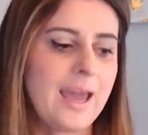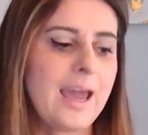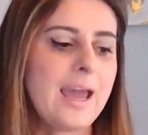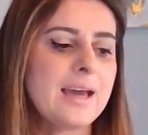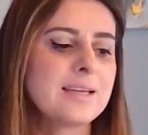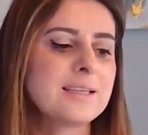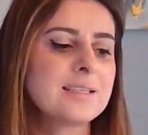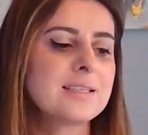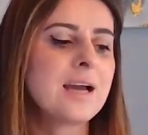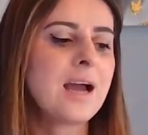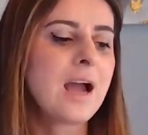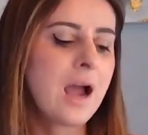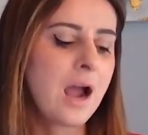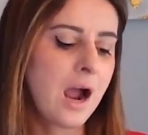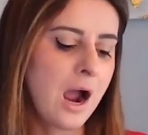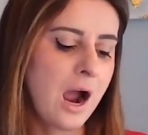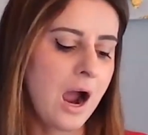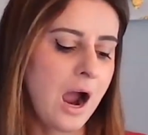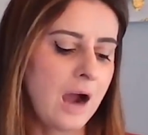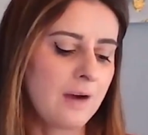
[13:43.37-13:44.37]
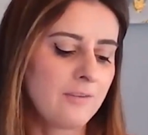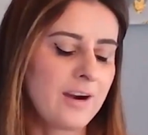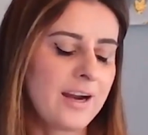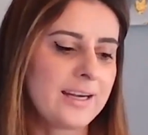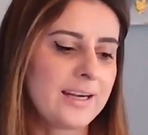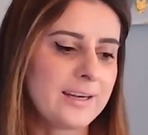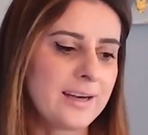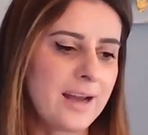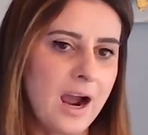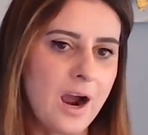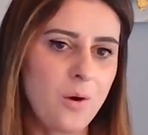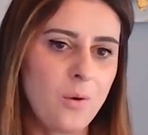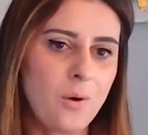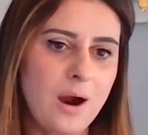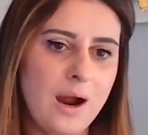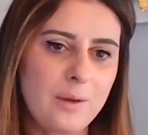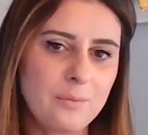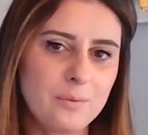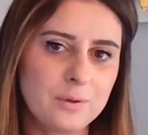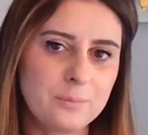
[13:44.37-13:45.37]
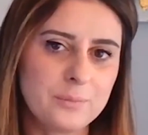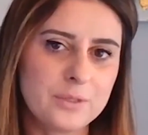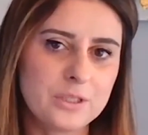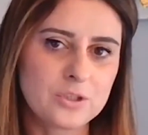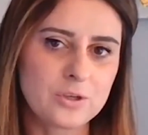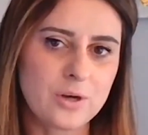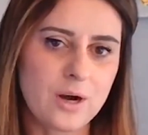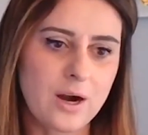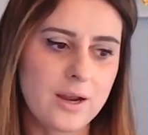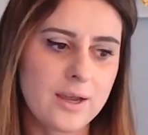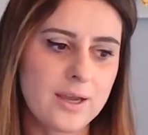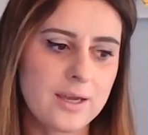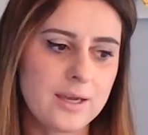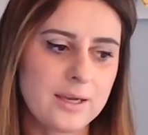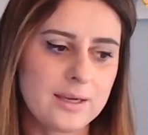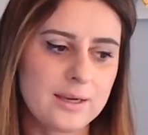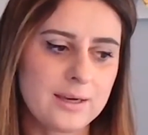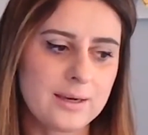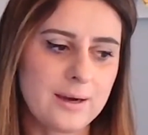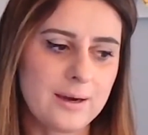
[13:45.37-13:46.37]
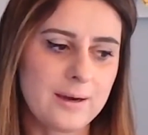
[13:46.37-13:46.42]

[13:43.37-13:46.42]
And right now I will be trying